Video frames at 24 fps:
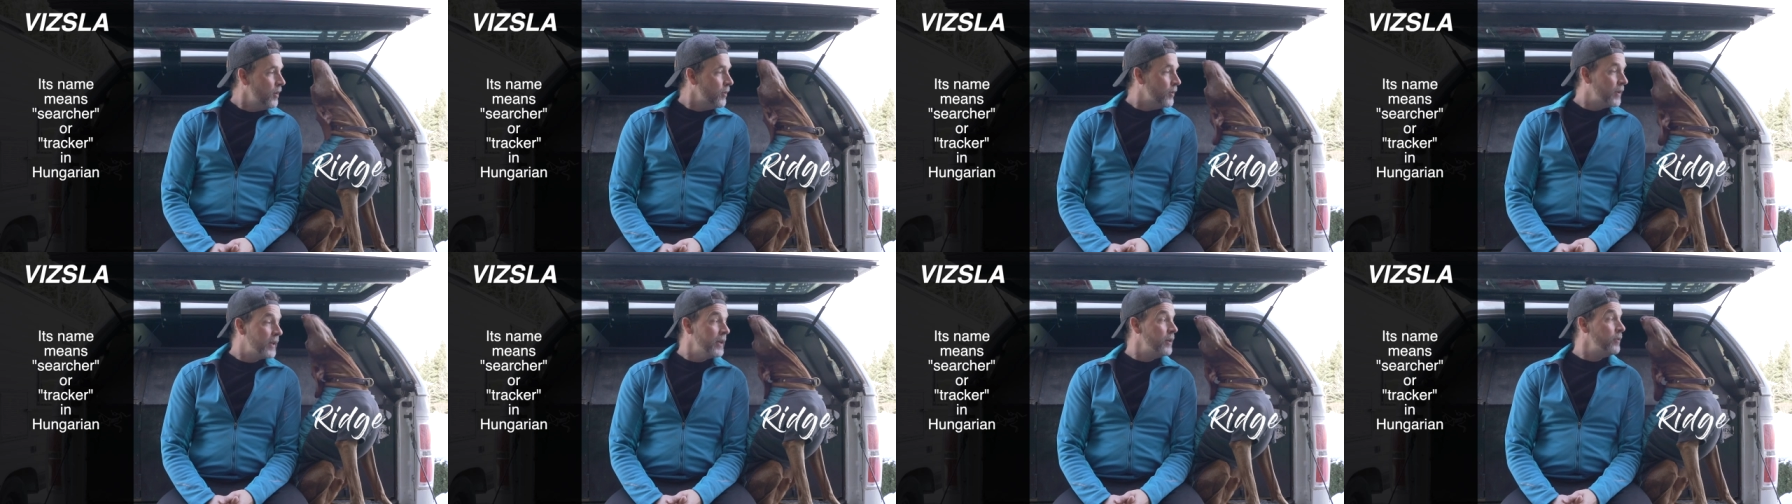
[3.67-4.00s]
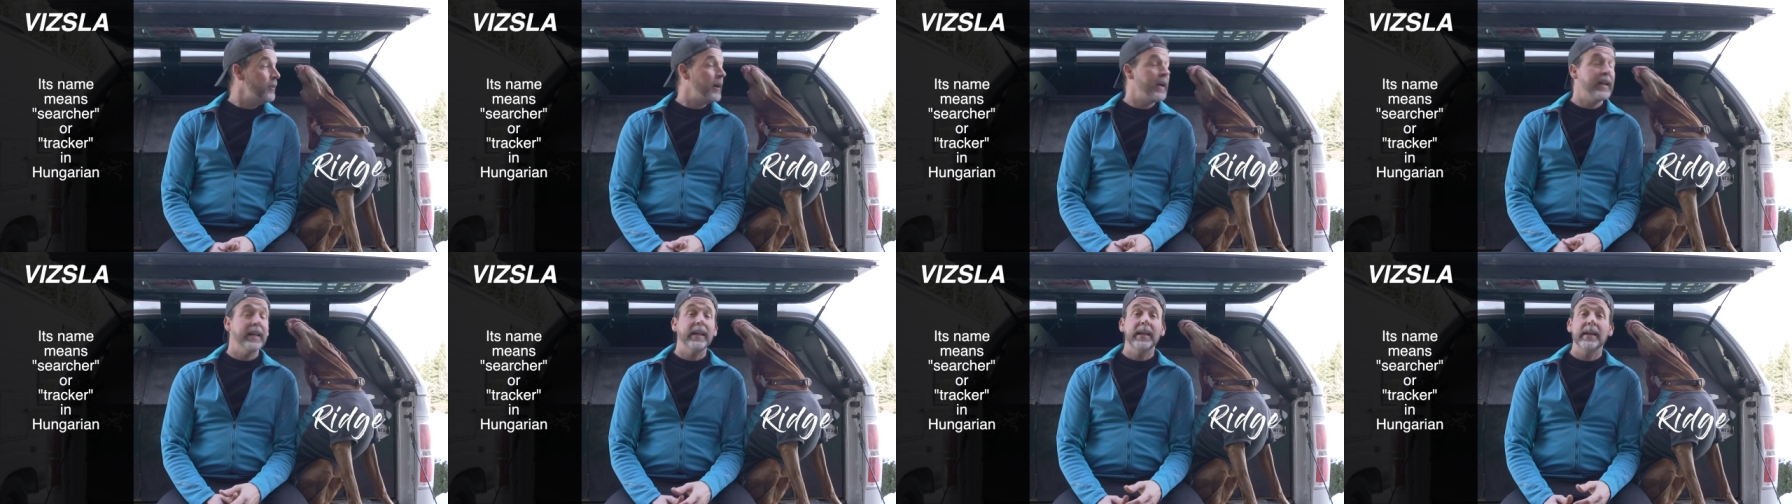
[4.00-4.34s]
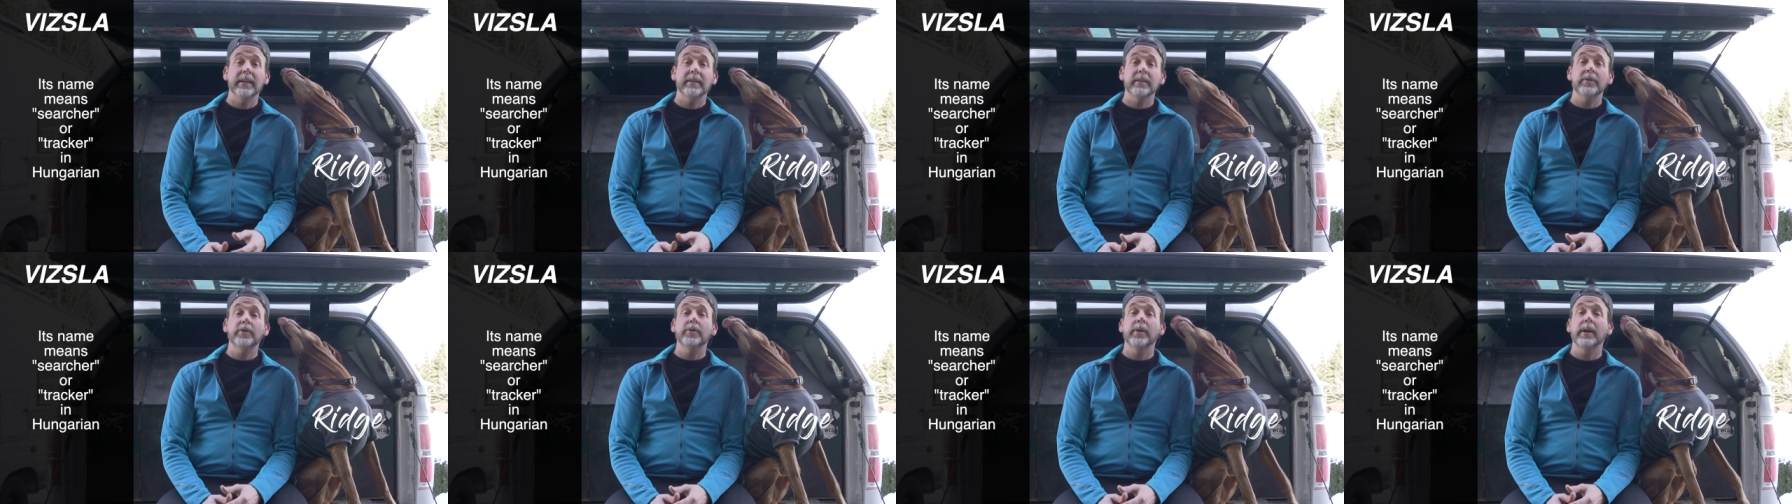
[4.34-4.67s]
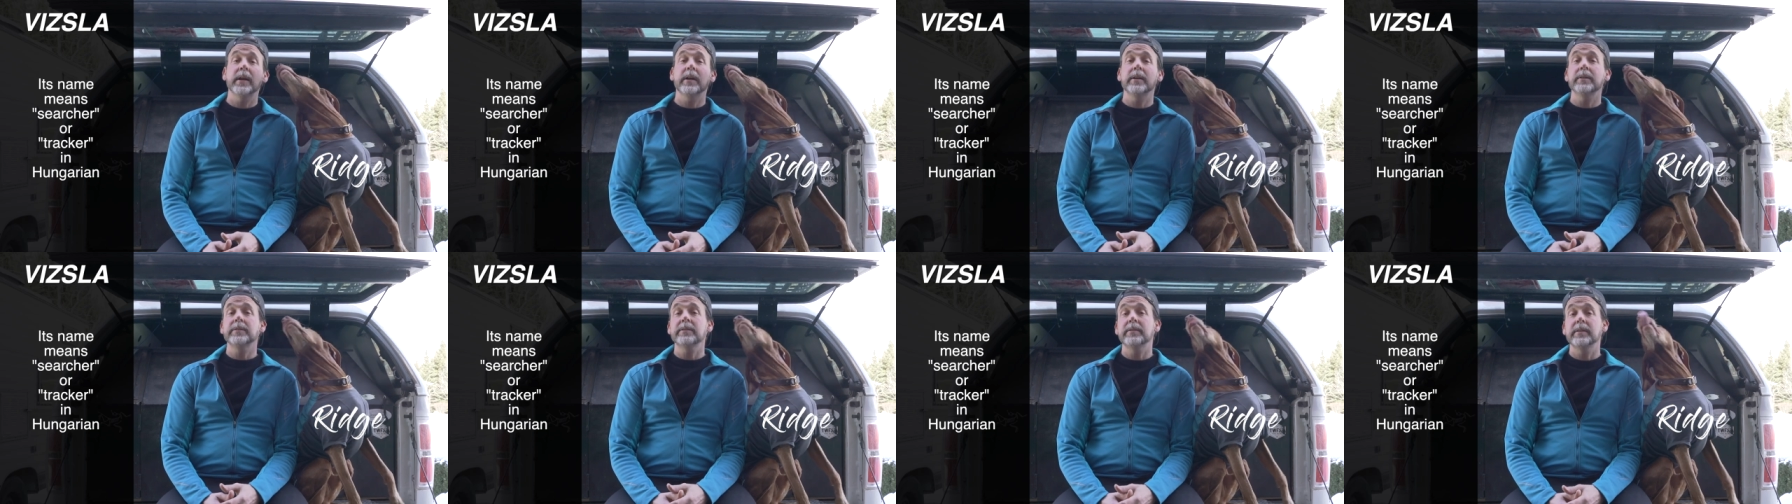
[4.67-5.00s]
We're getting ready to hit the
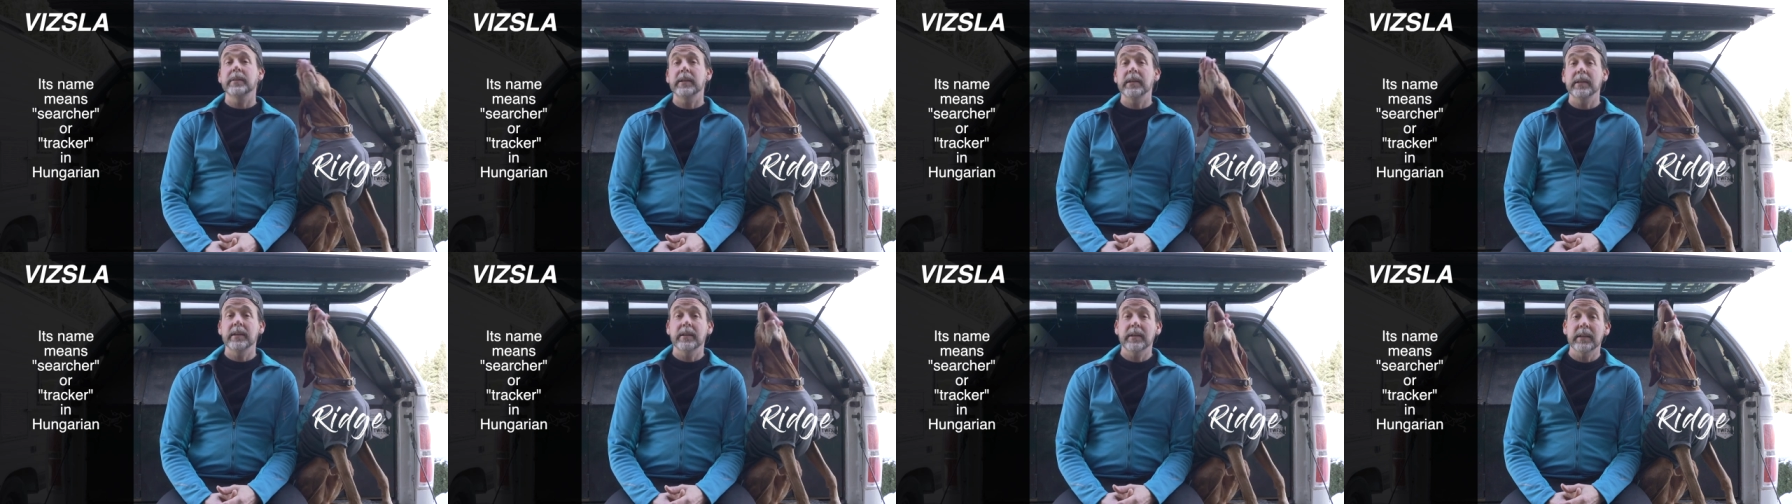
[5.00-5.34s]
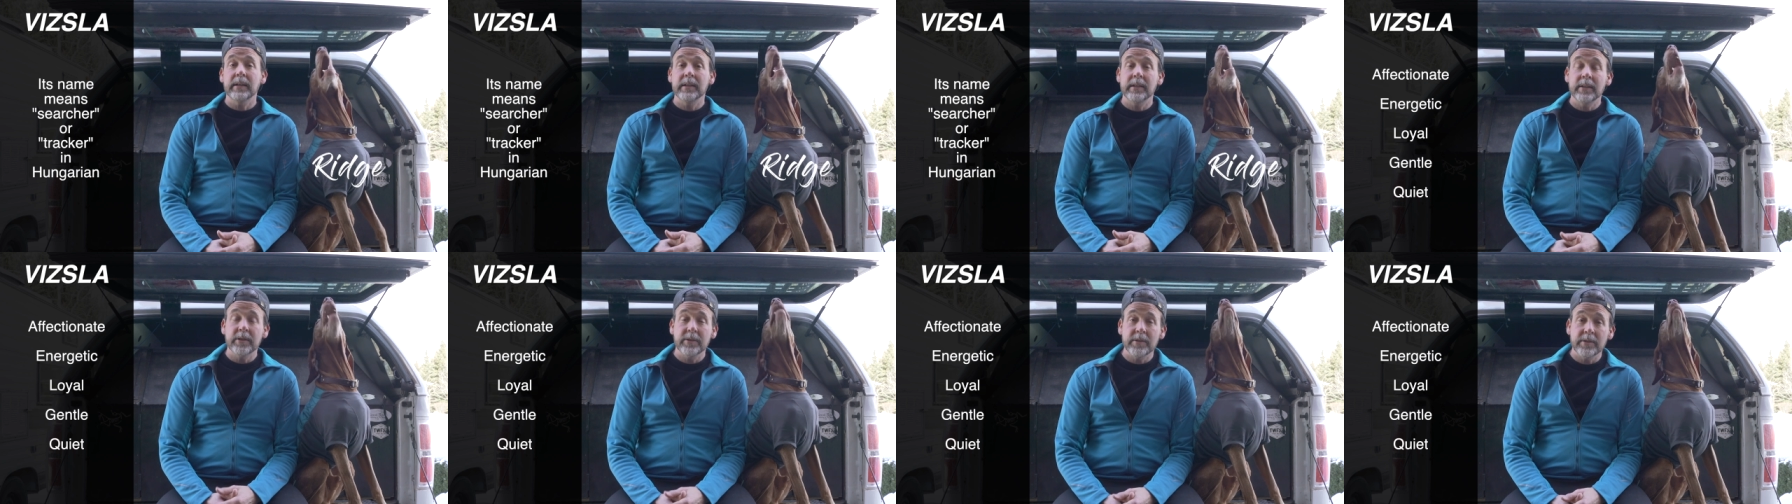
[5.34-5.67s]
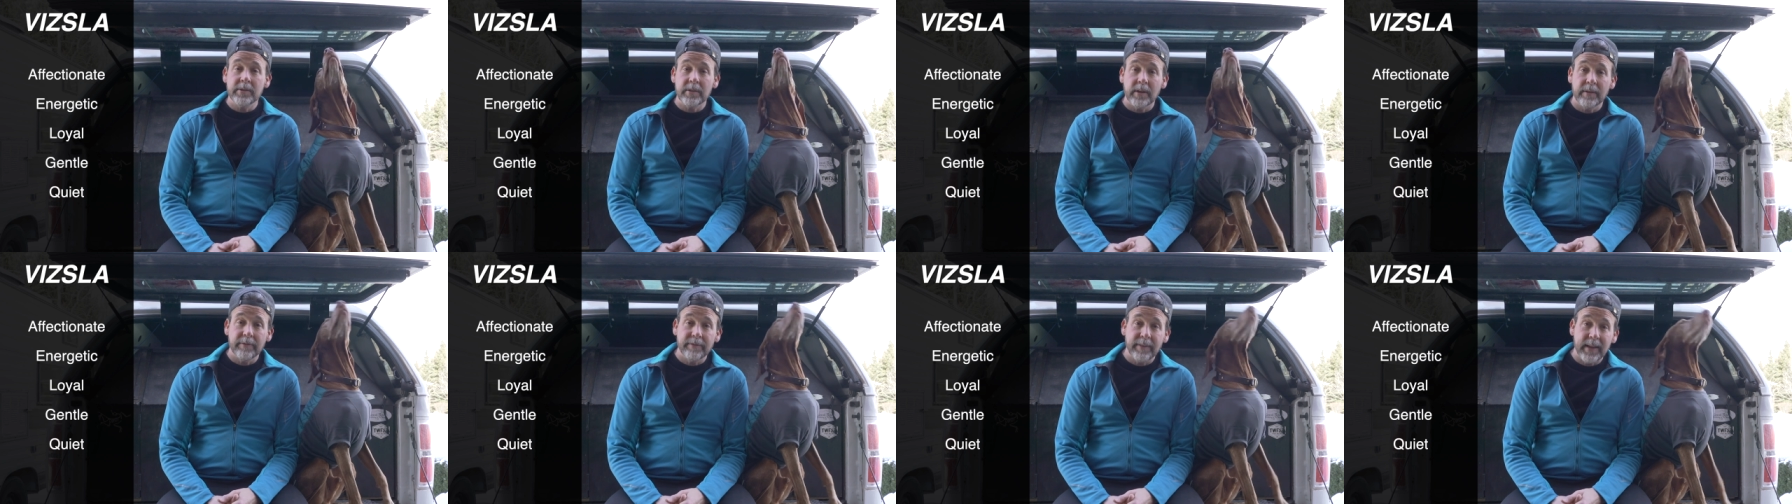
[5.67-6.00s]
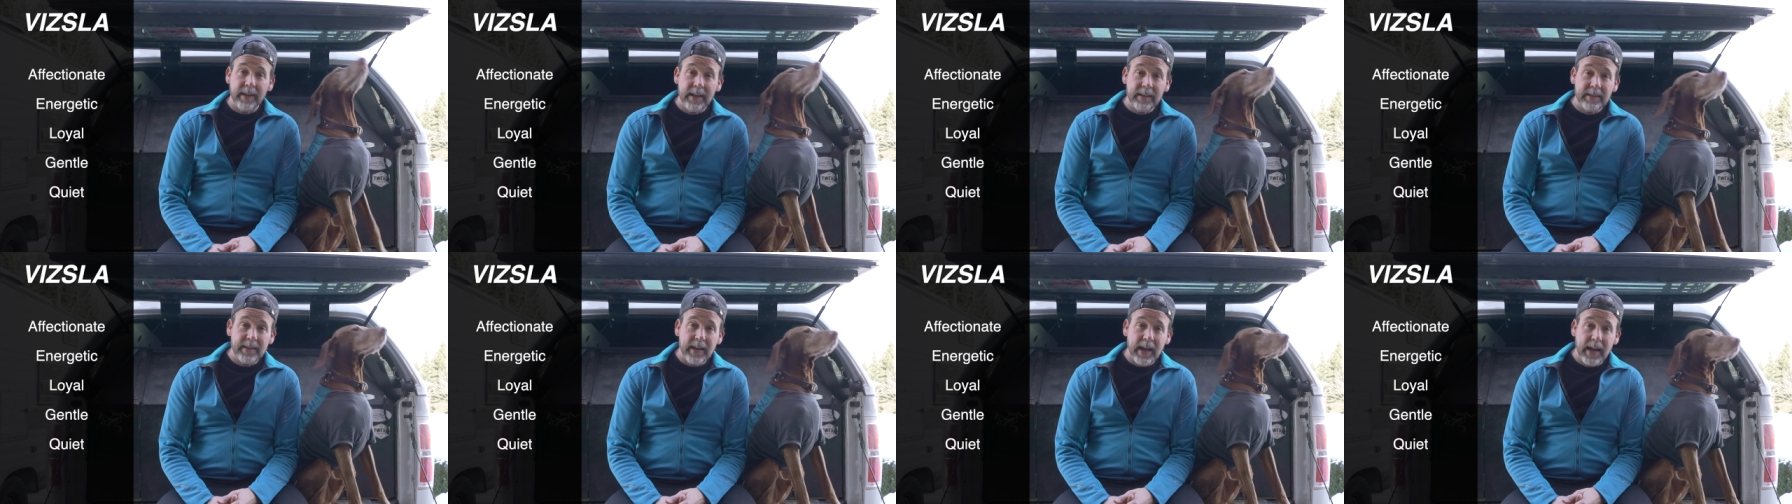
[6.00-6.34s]
trails. The conditions are
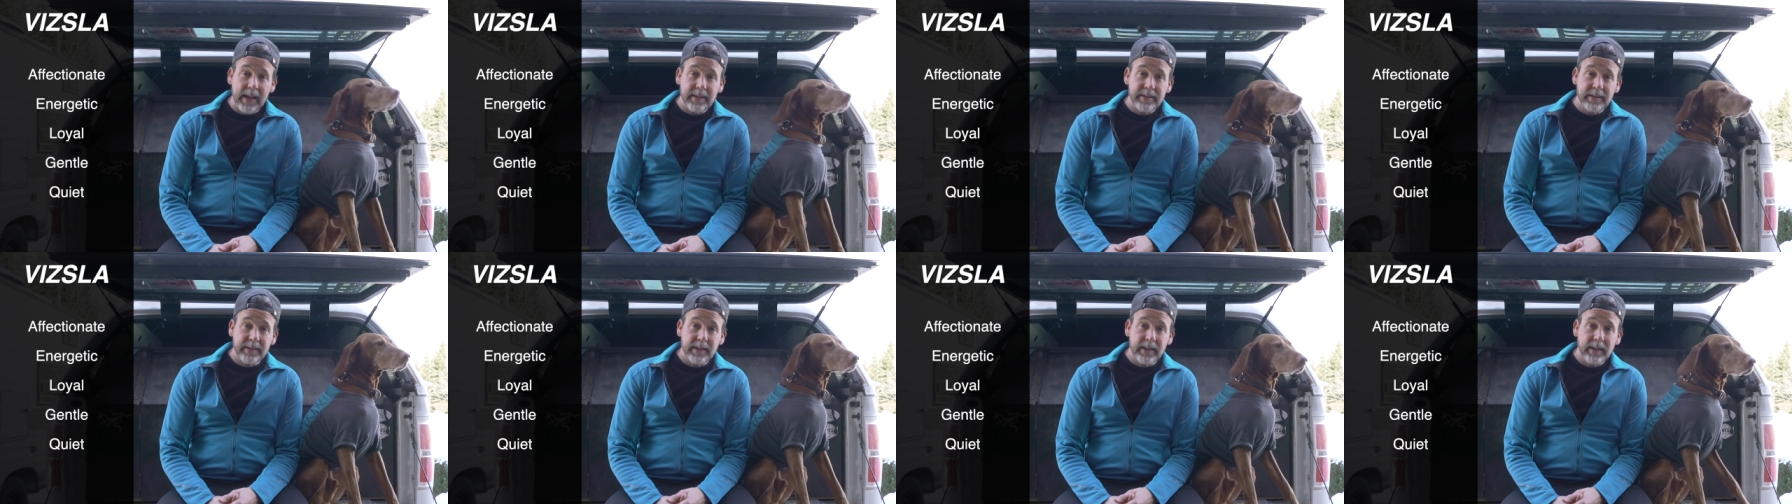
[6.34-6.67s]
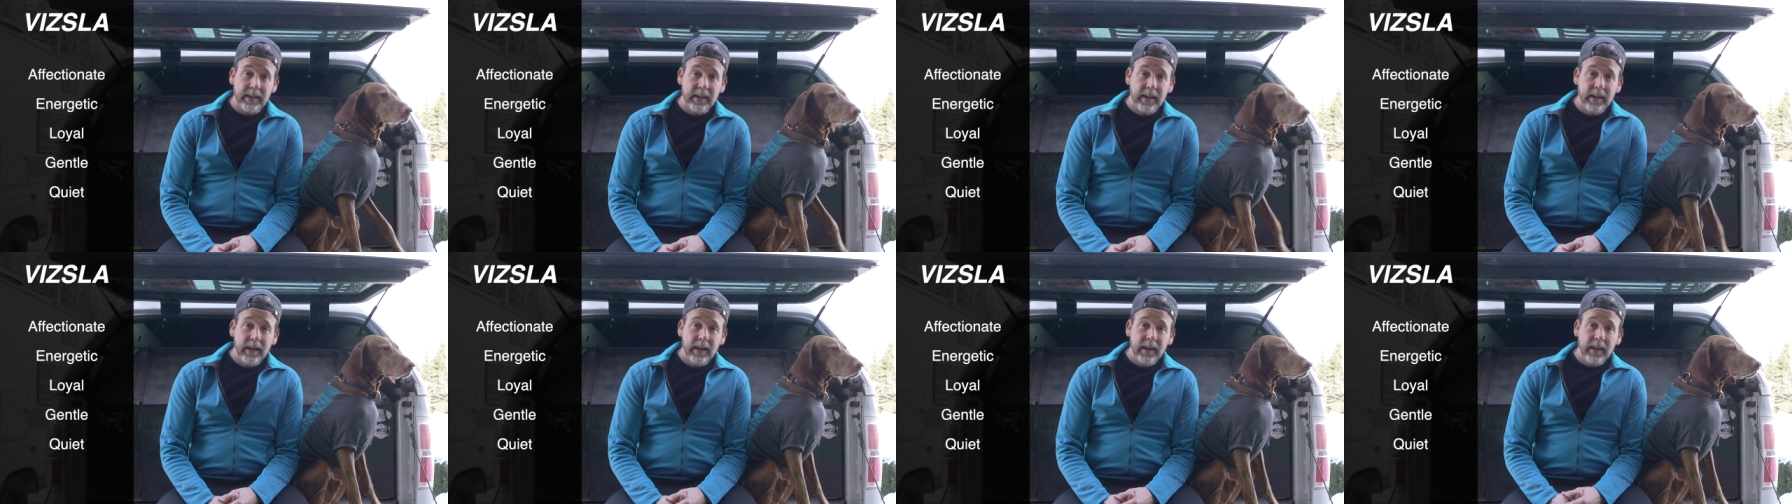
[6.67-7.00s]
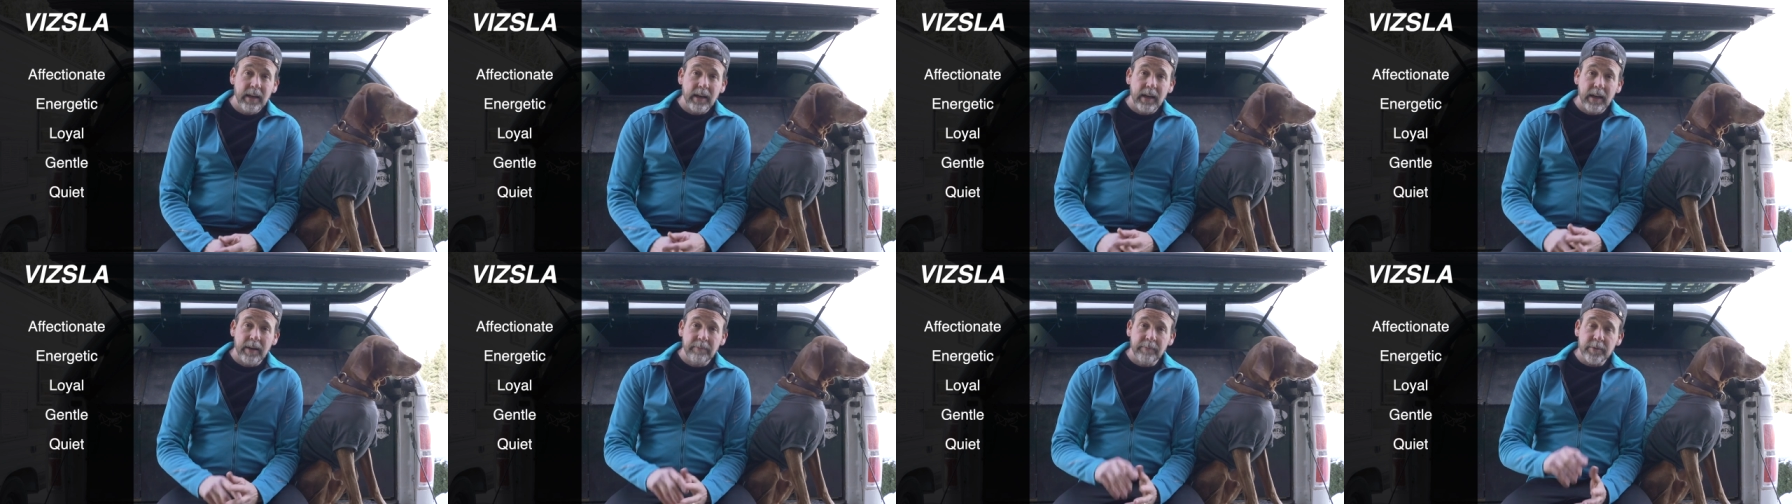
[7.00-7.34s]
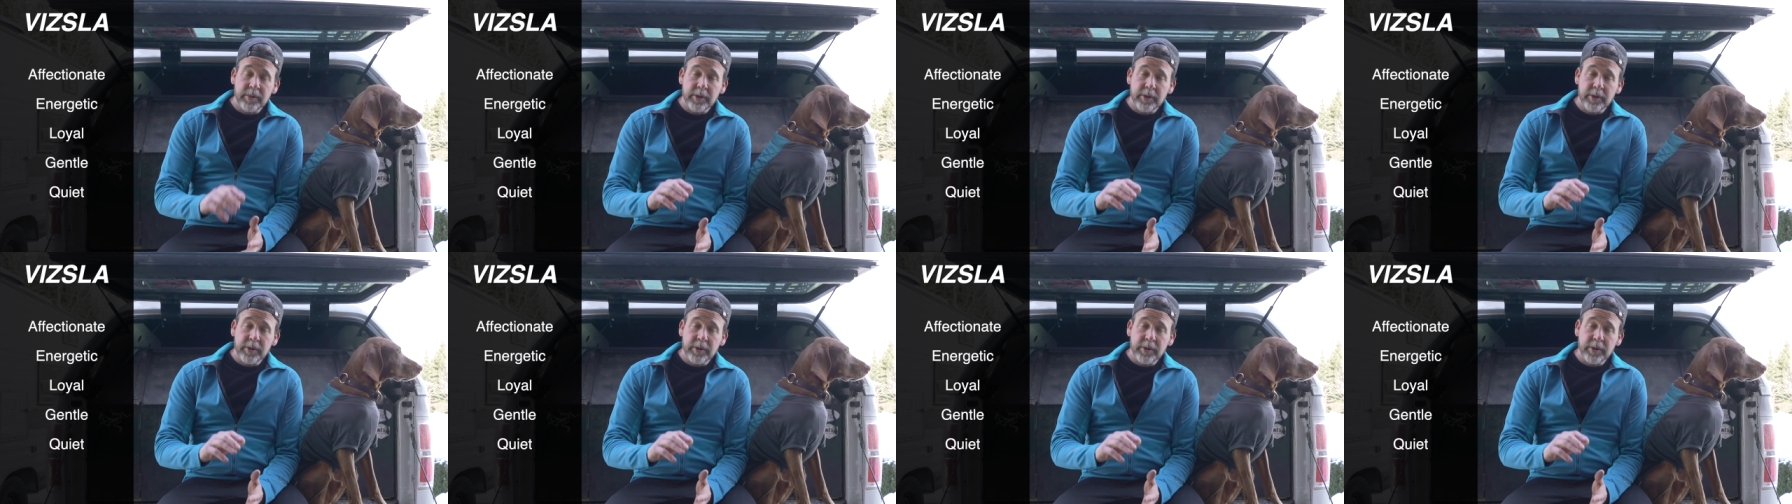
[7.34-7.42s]
fantastic. Um,